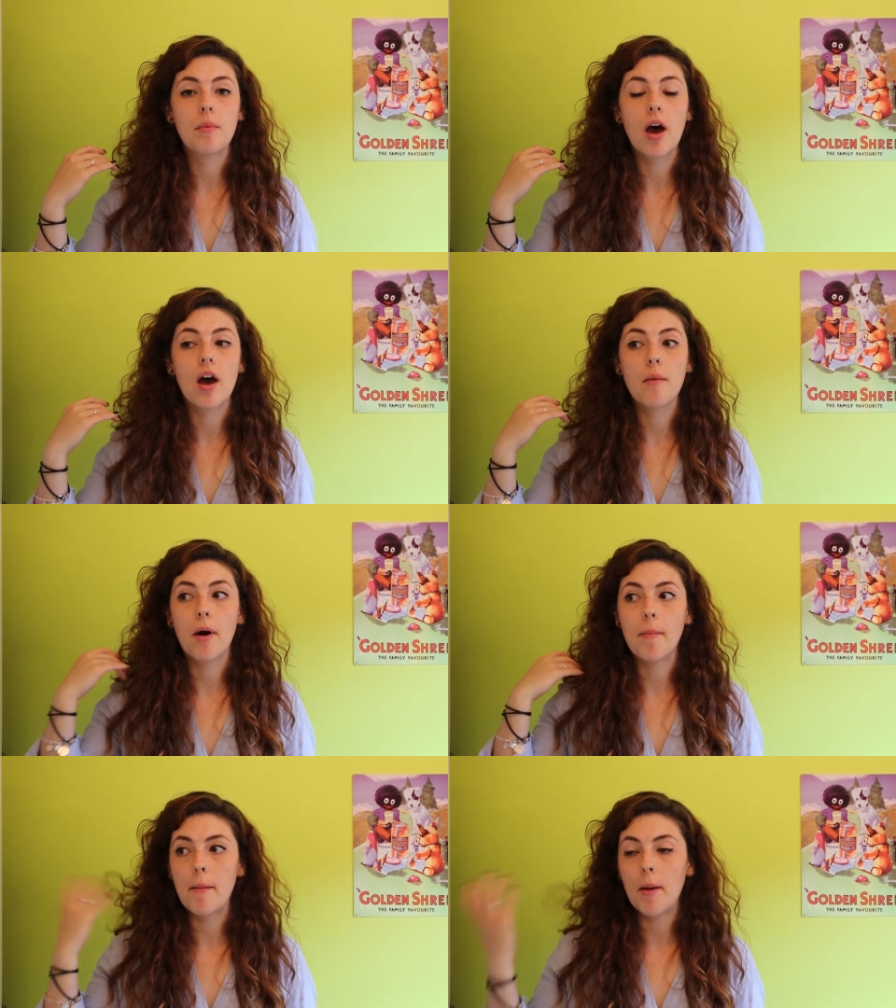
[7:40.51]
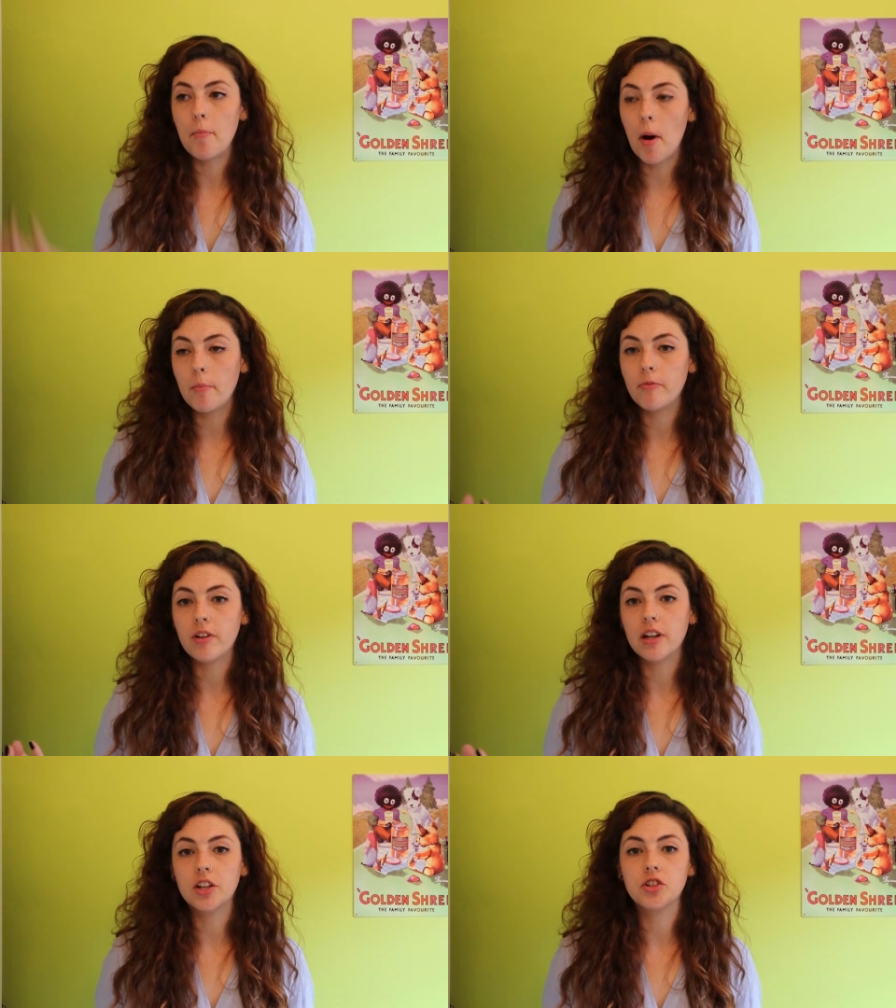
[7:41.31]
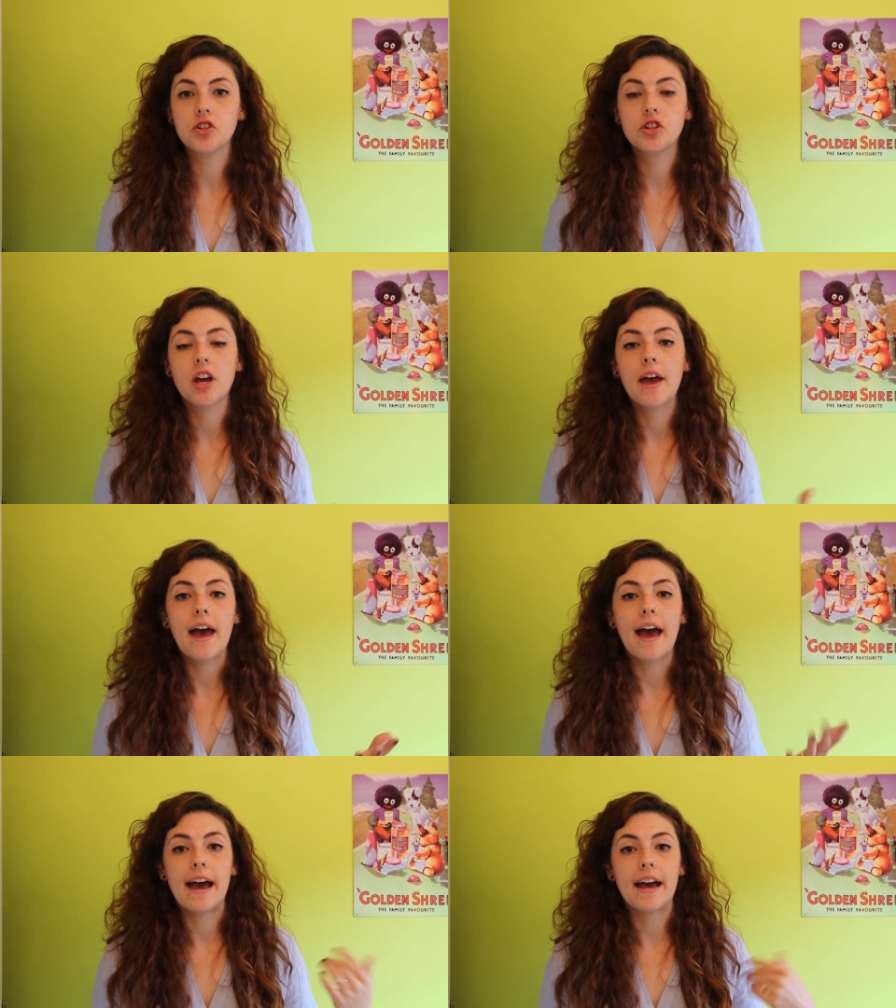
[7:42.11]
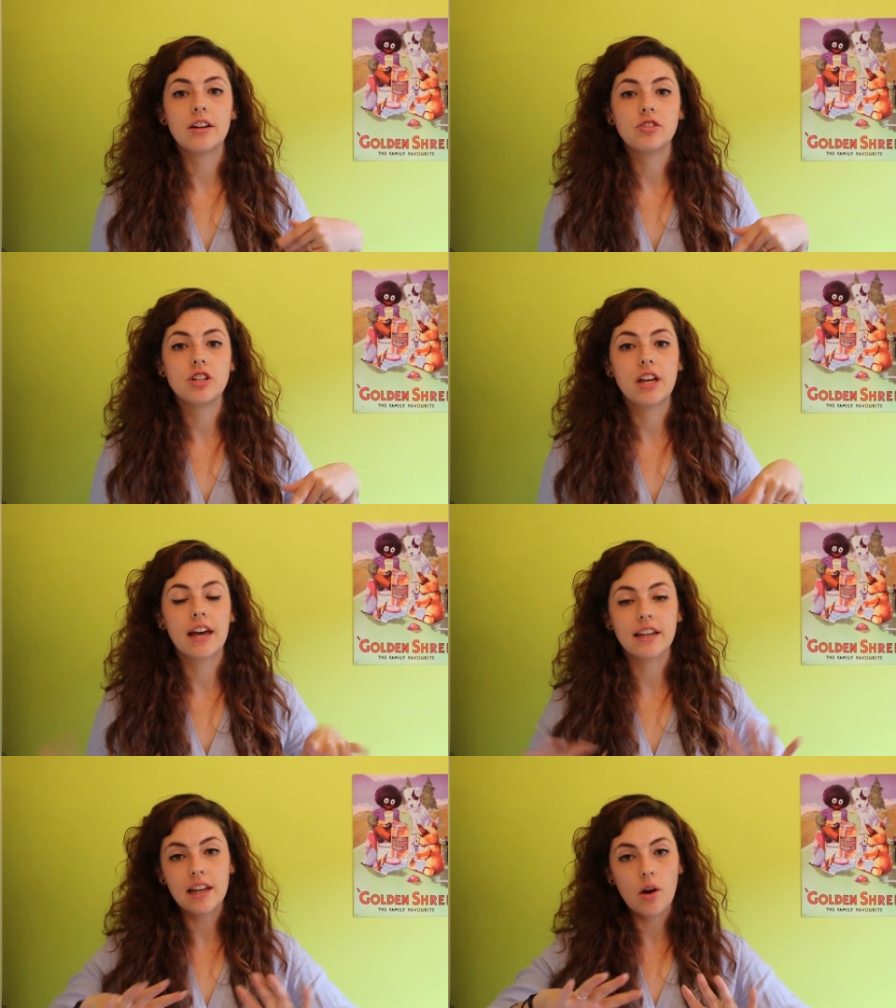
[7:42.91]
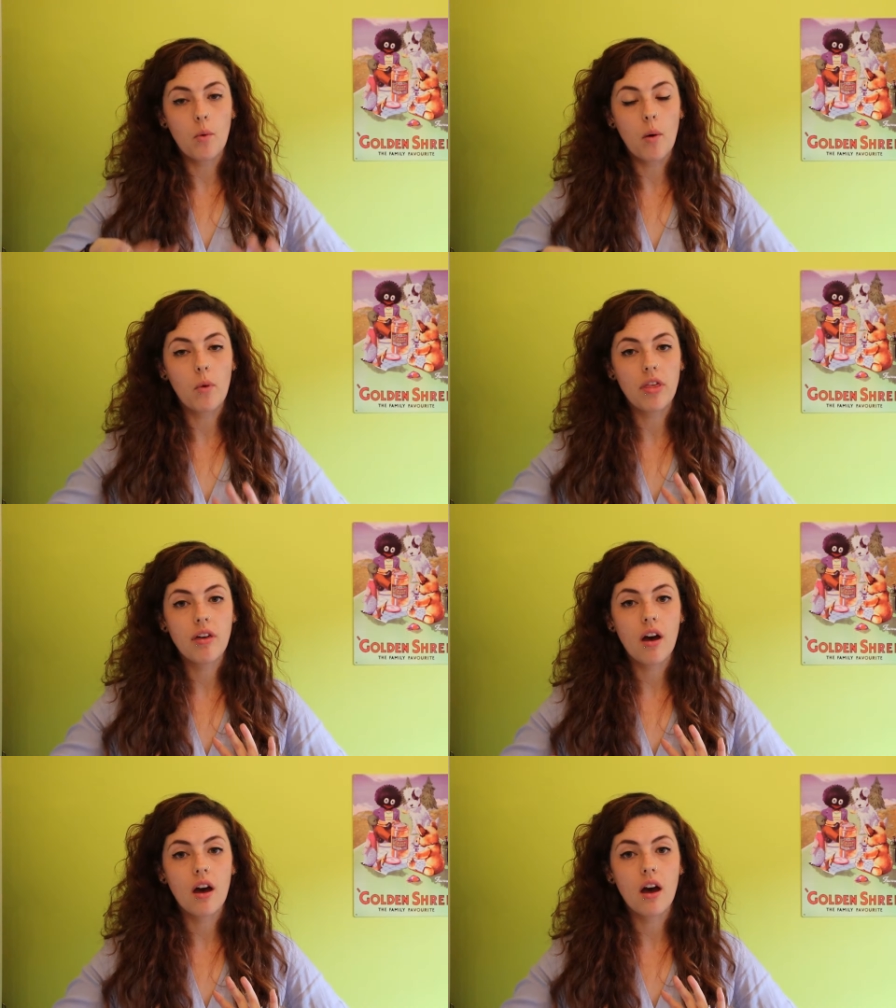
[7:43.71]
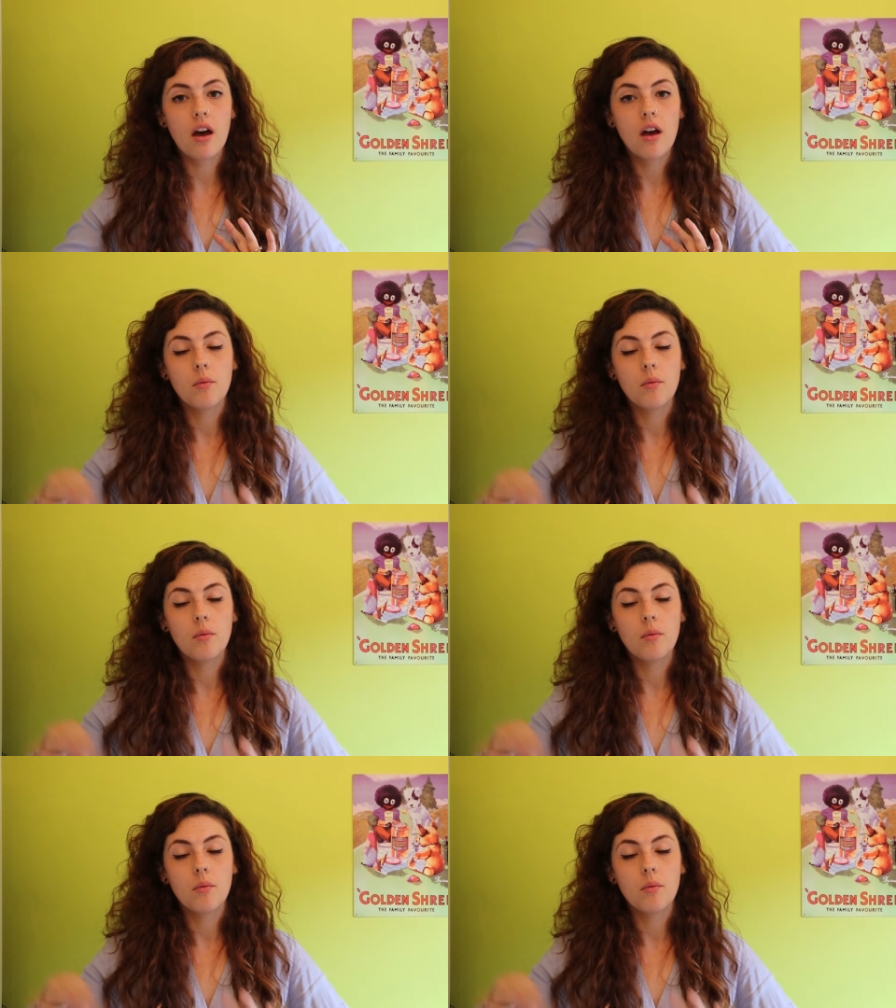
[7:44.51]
I met my mum for lunch and she had a little one with her,